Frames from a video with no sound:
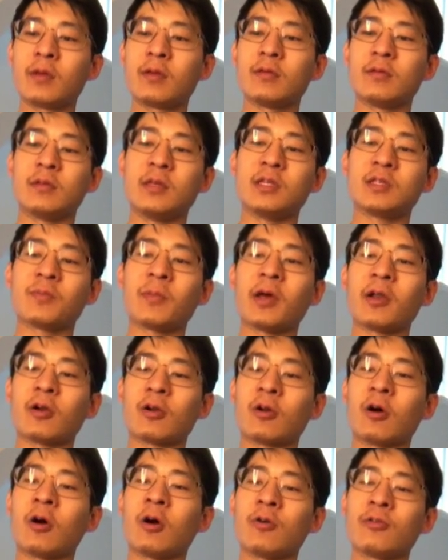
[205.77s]
These men are
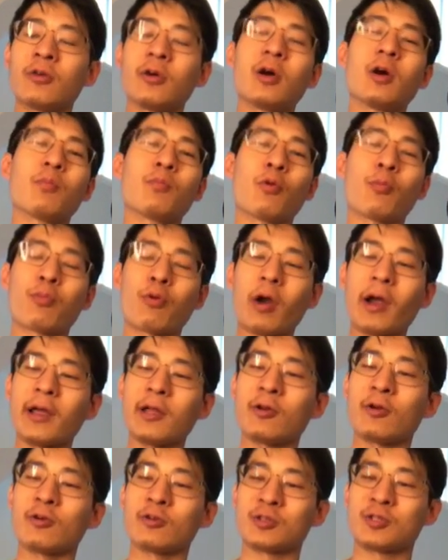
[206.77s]
called
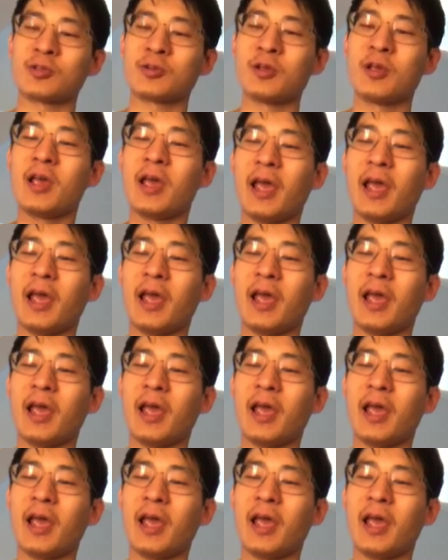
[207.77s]
proprietors,